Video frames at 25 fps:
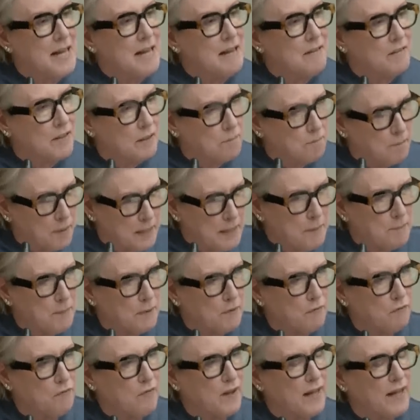that people
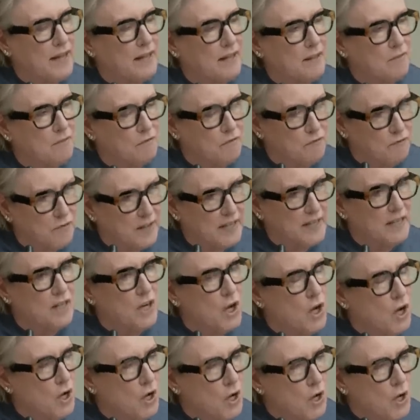fe feel
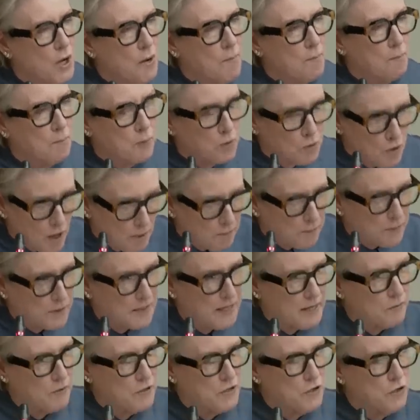properly
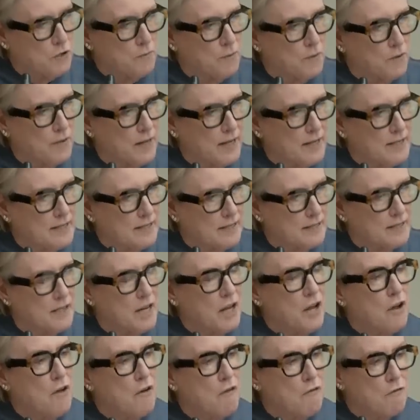remunerated,
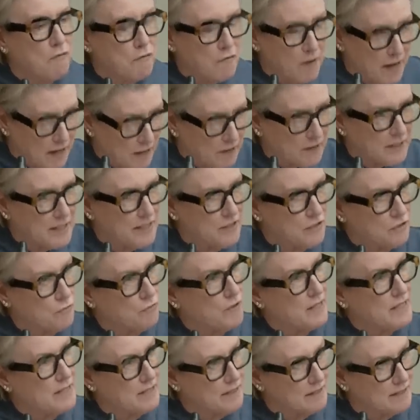fairly
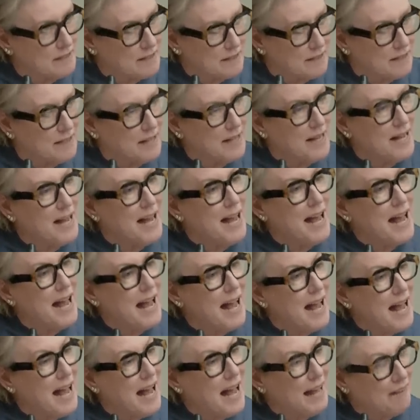treated,
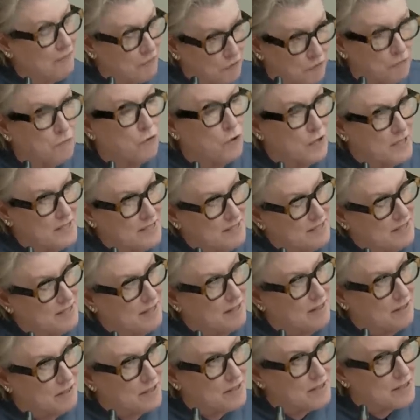and their voices
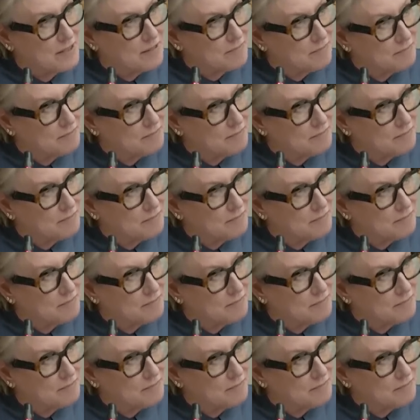heard.